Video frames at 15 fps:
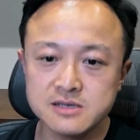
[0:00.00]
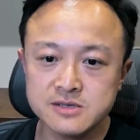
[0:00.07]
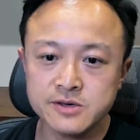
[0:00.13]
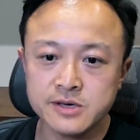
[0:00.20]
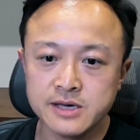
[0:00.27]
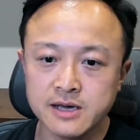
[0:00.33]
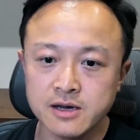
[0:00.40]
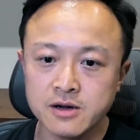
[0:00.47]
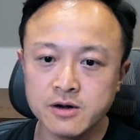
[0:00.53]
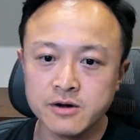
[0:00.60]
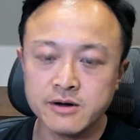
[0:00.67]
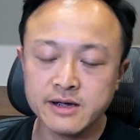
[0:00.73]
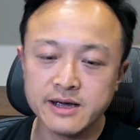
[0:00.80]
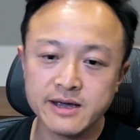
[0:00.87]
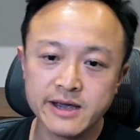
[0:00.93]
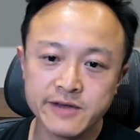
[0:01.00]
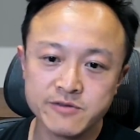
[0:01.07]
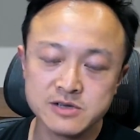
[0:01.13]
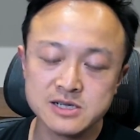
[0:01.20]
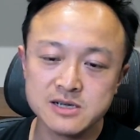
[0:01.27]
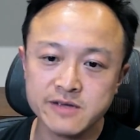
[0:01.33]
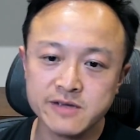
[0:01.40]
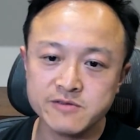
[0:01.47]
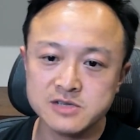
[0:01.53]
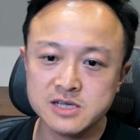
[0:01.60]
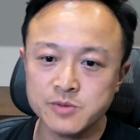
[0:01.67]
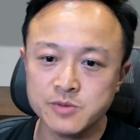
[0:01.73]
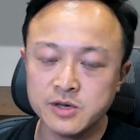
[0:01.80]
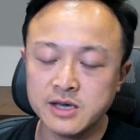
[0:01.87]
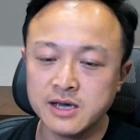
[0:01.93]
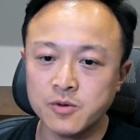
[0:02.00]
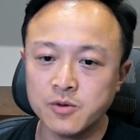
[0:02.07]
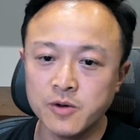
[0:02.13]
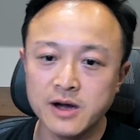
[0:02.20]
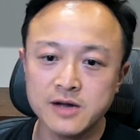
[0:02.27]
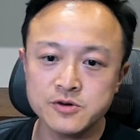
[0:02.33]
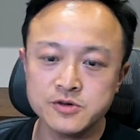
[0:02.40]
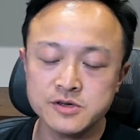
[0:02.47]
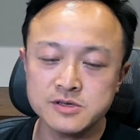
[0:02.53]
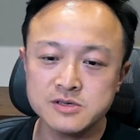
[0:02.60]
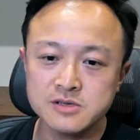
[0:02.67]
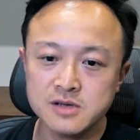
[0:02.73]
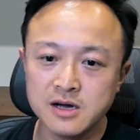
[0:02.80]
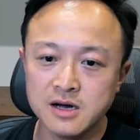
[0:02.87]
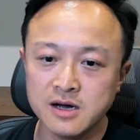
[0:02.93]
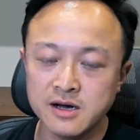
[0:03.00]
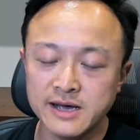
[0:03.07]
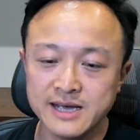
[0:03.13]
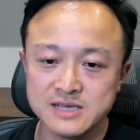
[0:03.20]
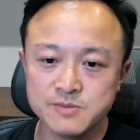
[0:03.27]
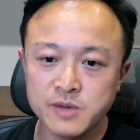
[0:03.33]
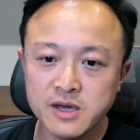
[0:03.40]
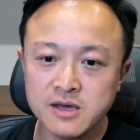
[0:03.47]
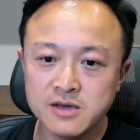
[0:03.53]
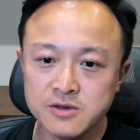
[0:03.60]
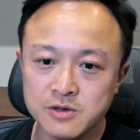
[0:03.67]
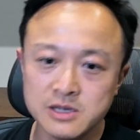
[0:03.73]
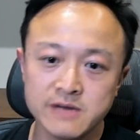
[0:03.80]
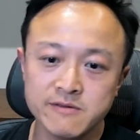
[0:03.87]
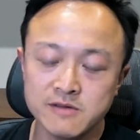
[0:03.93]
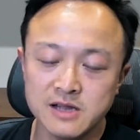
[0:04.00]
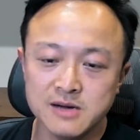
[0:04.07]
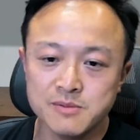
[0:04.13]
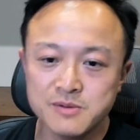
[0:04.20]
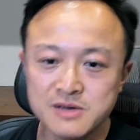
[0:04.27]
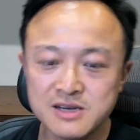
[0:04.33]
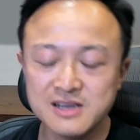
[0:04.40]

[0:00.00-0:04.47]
So you can go every time you get 100 XP, you level up.